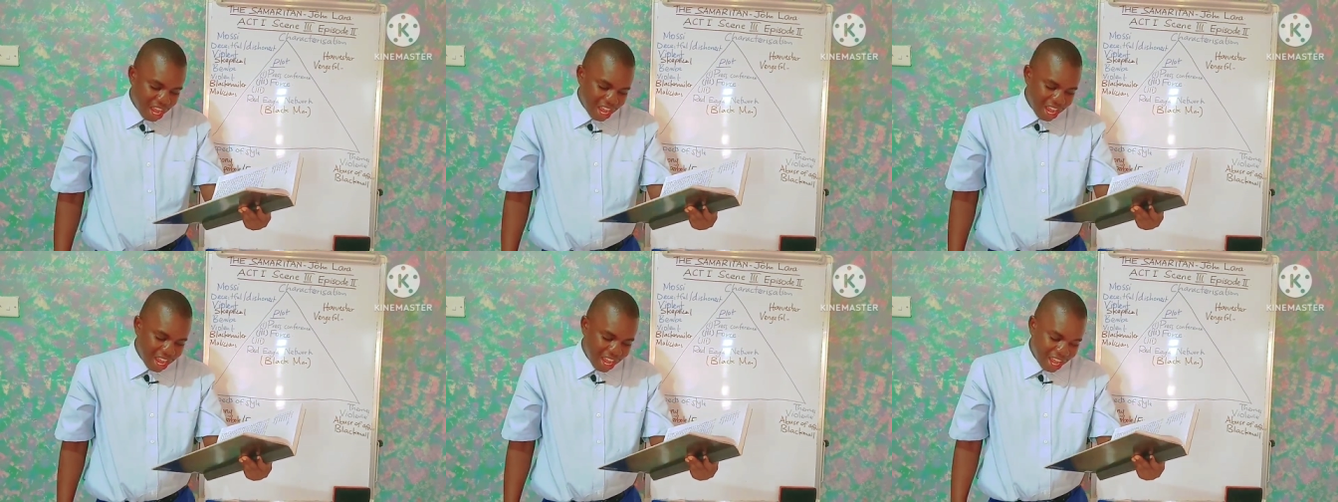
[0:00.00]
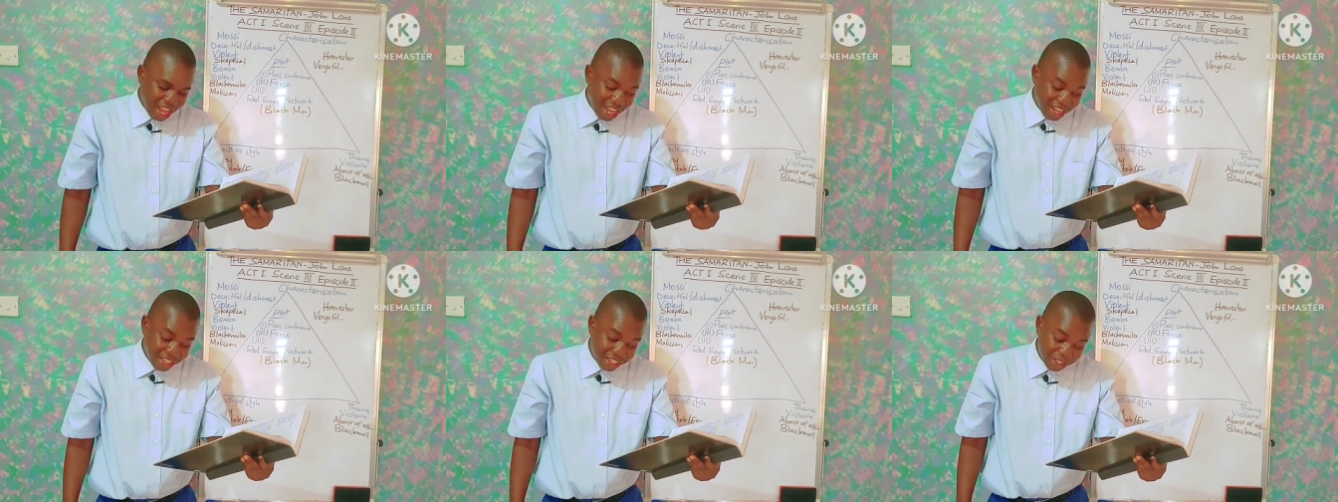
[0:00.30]

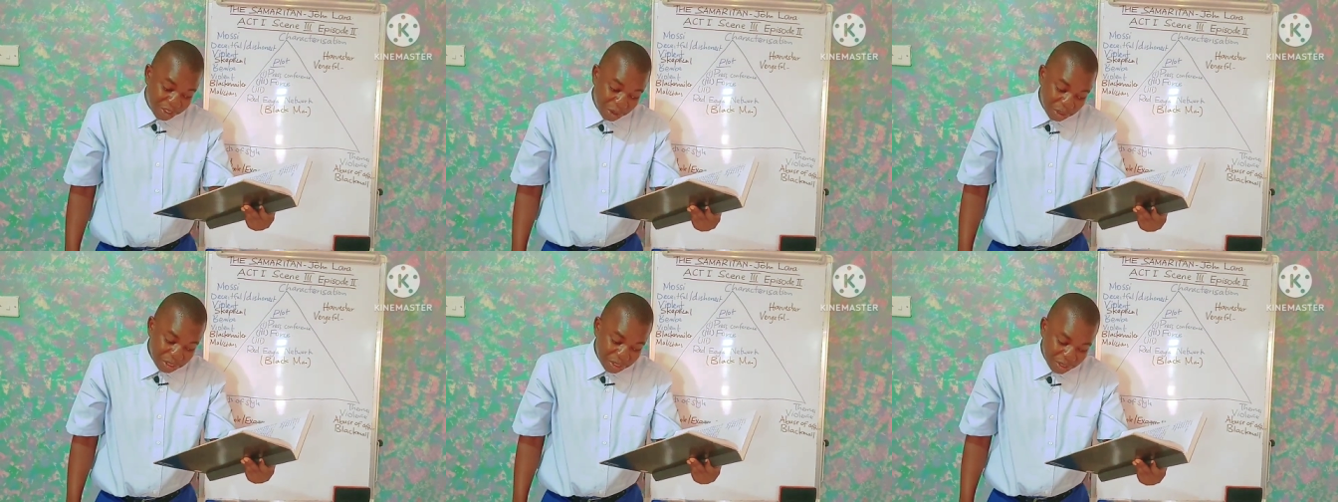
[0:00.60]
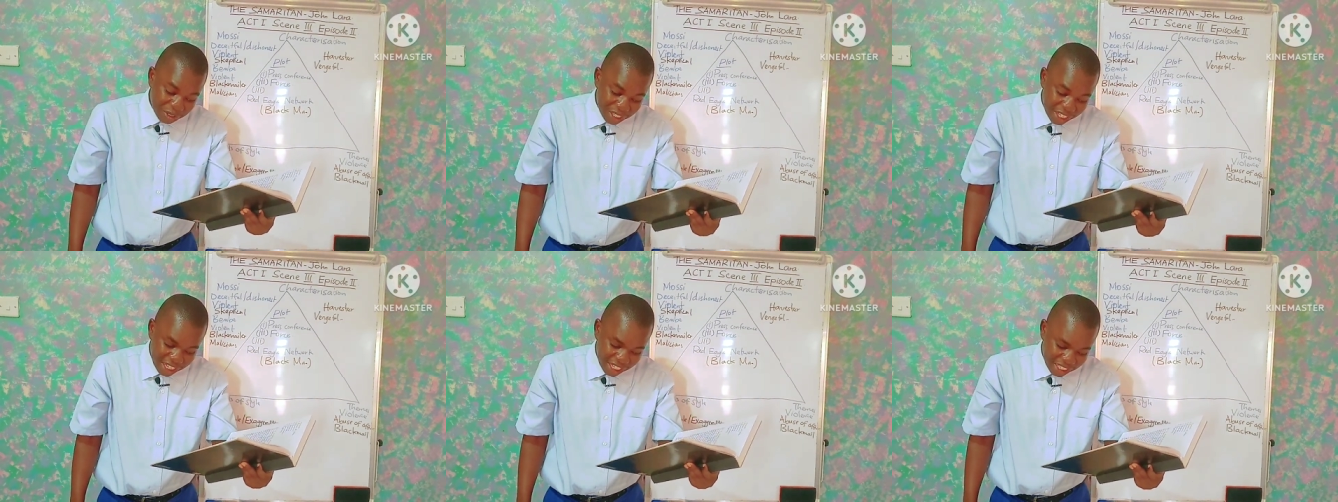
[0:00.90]
Uh, he also
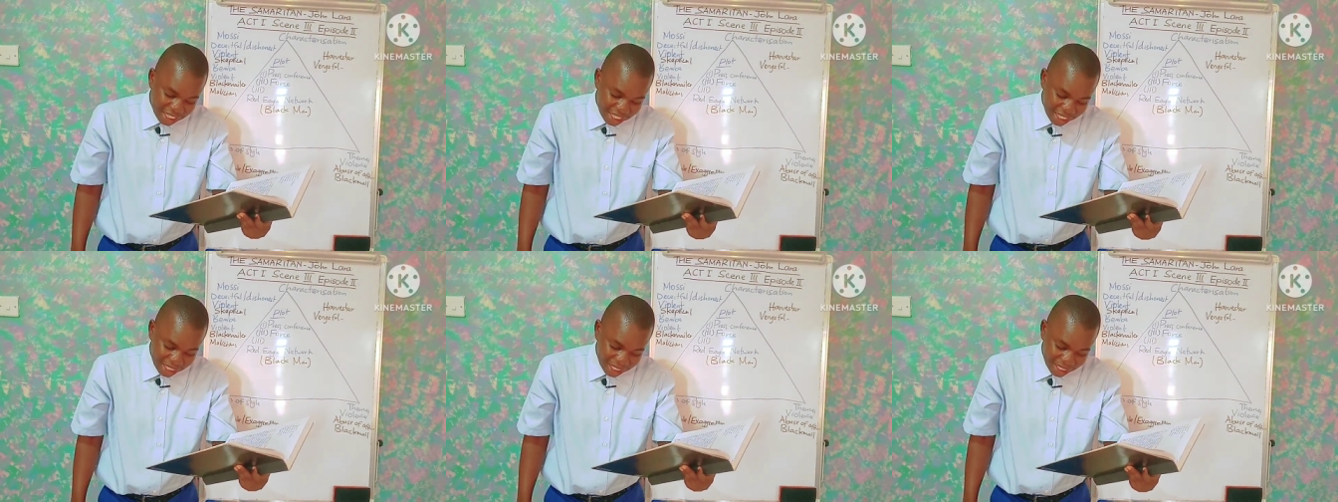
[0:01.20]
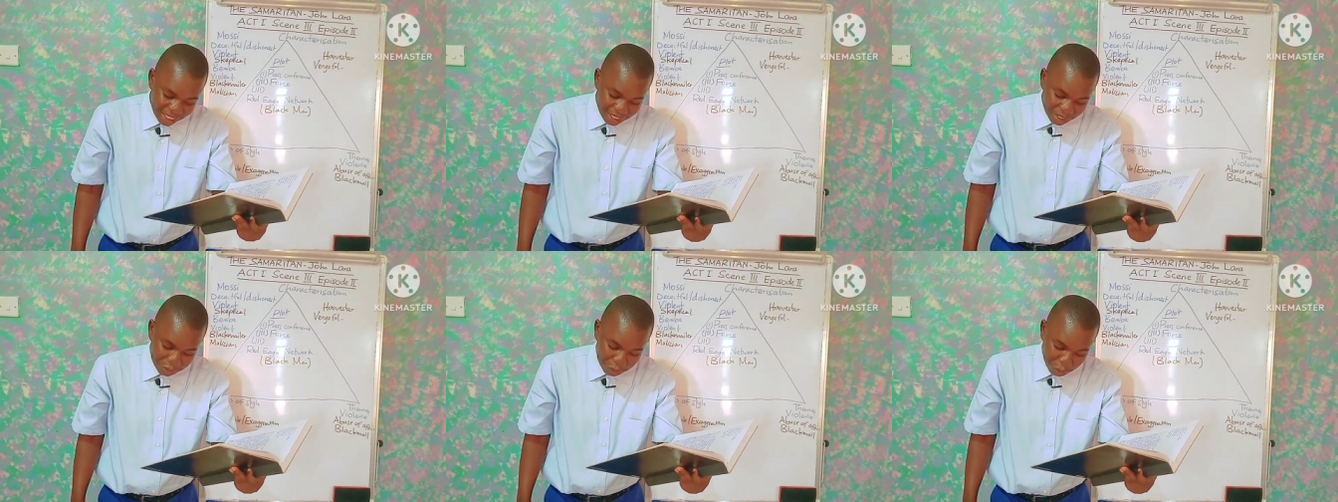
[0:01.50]
says
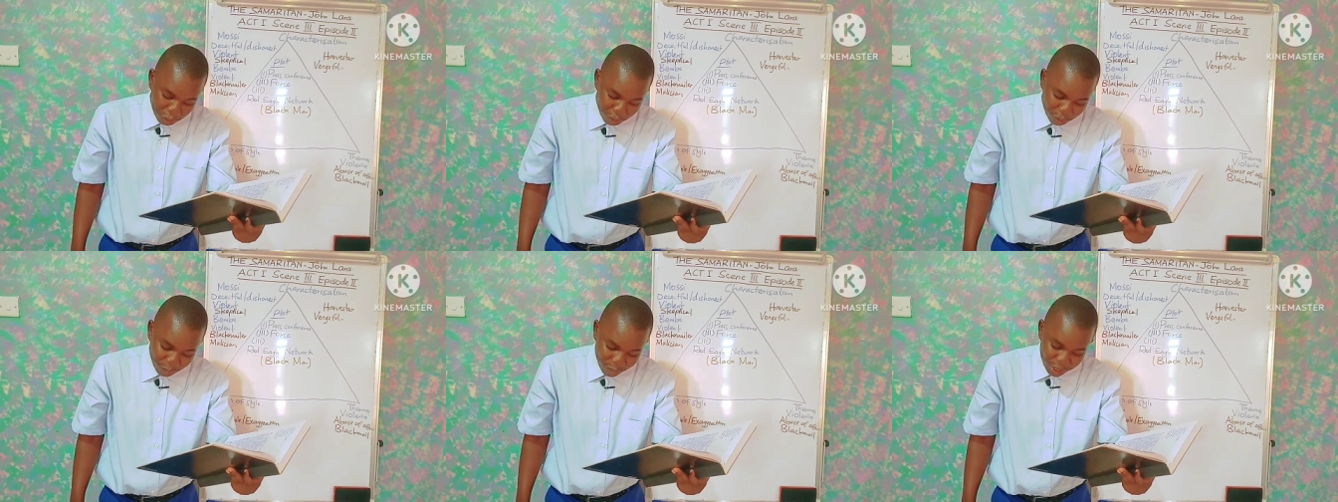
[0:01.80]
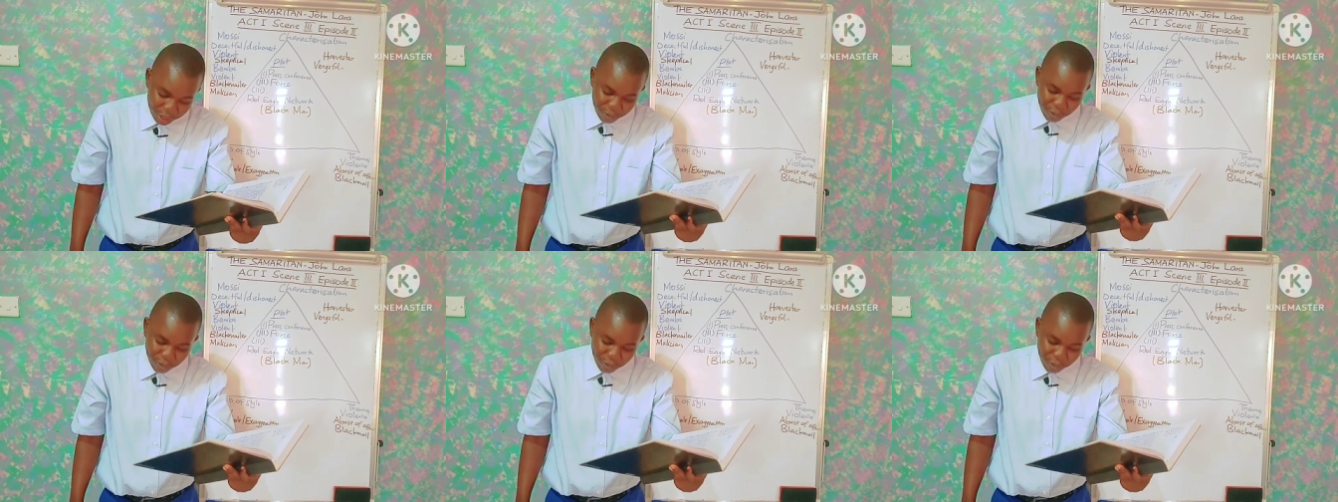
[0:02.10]
on page